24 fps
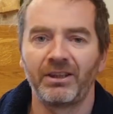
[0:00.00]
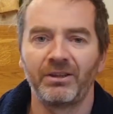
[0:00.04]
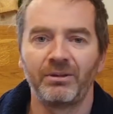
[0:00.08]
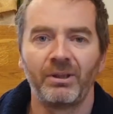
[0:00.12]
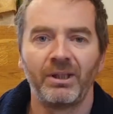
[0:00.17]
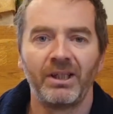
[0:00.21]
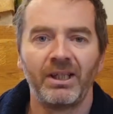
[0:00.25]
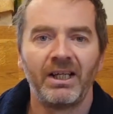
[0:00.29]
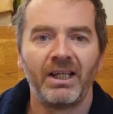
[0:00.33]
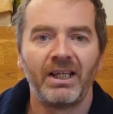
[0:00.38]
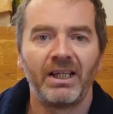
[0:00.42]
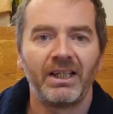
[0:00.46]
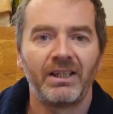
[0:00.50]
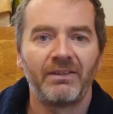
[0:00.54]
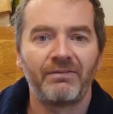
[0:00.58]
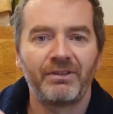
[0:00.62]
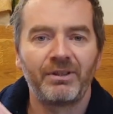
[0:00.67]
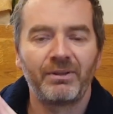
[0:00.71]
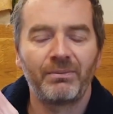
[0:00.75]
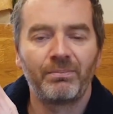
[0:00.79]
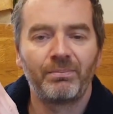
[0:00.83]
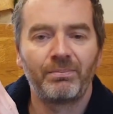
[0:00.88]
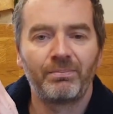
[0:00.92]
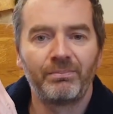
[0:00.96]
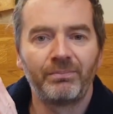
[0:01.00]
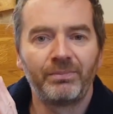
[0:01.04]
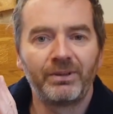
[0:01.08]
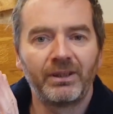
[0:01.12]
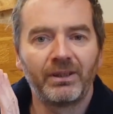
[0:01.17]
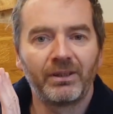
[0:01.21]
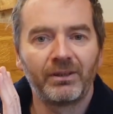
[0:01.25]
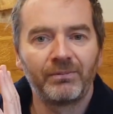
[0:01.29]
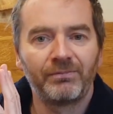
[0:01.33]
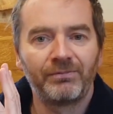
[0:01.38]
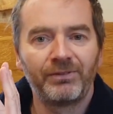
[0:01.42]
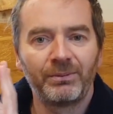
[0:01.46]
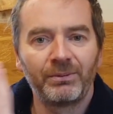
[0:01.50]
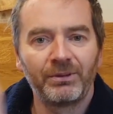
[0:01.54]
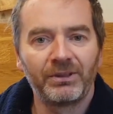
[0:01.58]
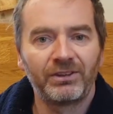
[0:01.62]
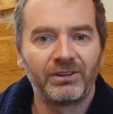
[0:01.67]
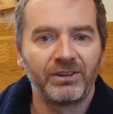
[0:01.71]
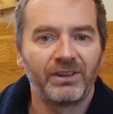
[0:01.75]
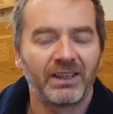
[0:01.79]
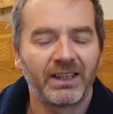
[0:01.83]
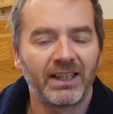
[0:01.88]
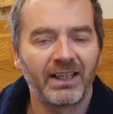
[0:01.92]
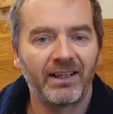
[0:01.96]
if you want to do the
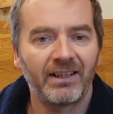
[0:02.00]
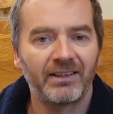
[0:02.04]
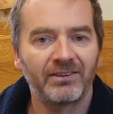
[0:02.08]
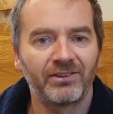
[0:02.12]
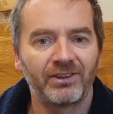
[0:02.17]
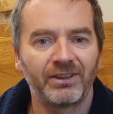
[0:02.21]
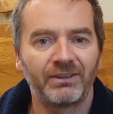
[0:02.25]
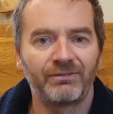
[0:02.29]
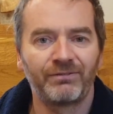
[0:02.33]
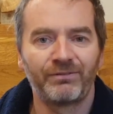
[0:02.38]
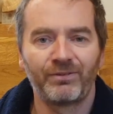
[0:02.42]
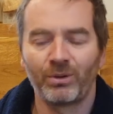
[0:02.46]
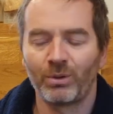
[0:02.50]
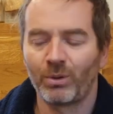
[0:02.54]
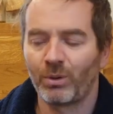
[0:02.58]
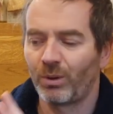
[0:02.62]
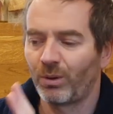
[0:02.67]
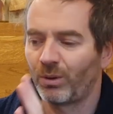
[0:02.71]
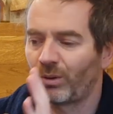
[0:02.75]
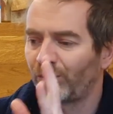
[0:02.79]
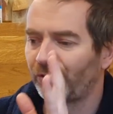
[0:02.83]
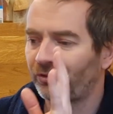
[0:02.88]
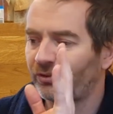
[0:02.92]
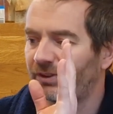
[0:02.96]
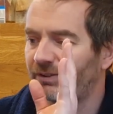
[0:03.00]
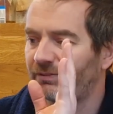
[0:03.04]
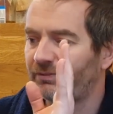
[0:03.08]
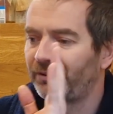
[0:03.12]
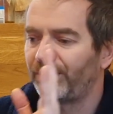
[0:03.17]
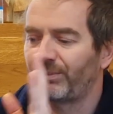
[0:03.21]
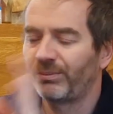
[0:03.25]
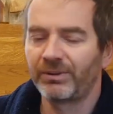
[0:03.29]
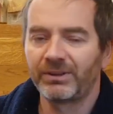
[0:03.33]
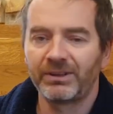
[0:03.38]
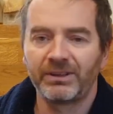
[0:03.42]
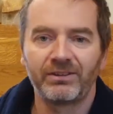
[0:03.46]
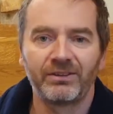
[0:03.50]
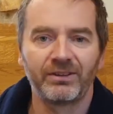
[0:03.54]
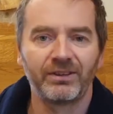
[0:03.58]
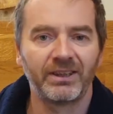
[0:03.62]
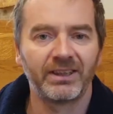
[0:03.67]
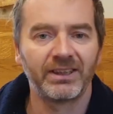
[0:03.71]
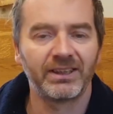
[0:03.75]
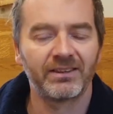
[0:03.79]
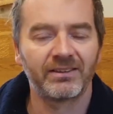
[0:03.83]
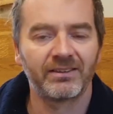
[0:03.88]
classic force, if you want to do this,